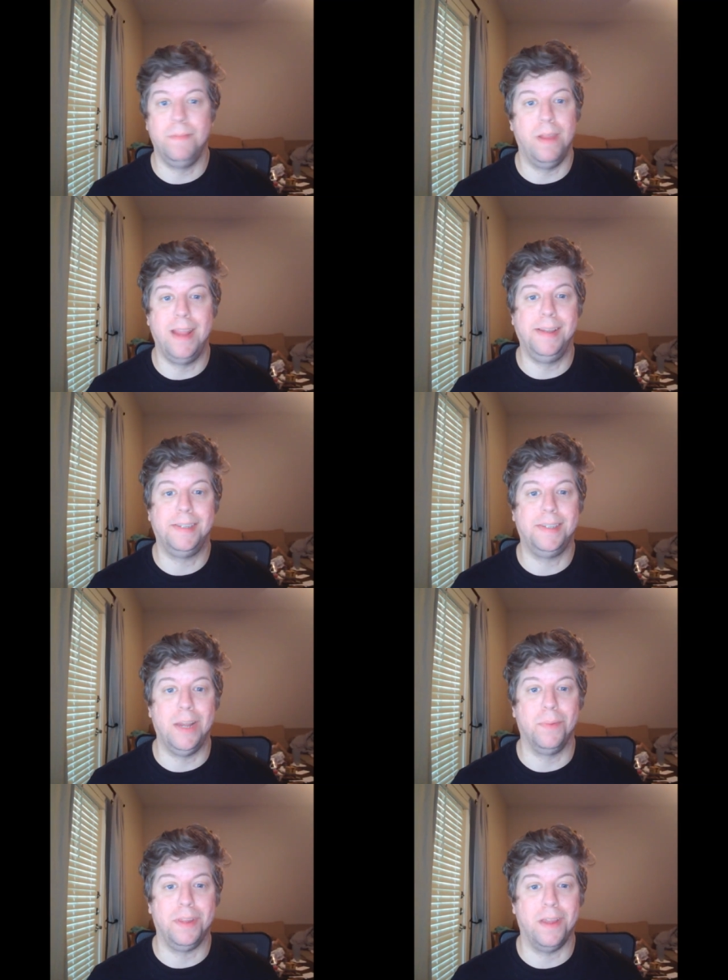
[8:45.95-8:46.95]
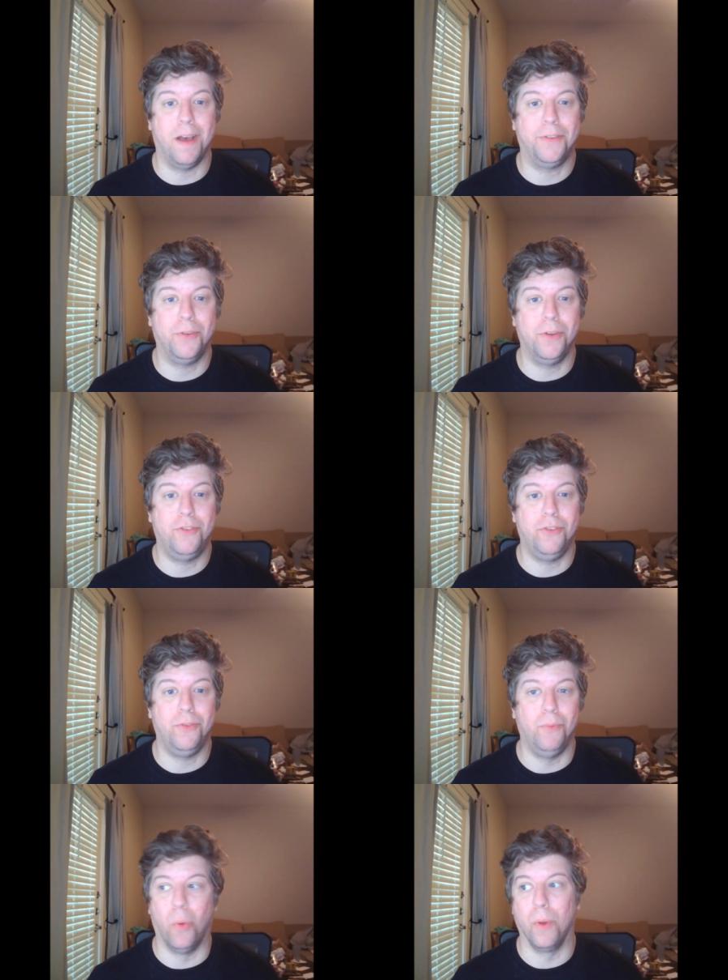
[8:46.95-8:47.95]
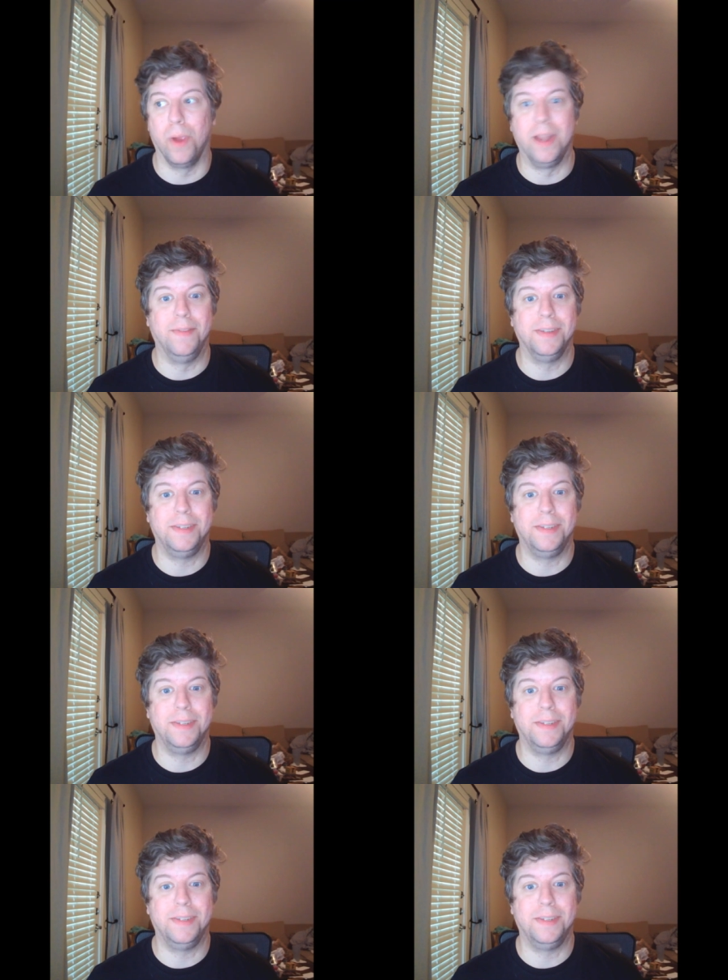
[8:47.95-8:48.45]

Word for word: any scene with the ostrich, or any of the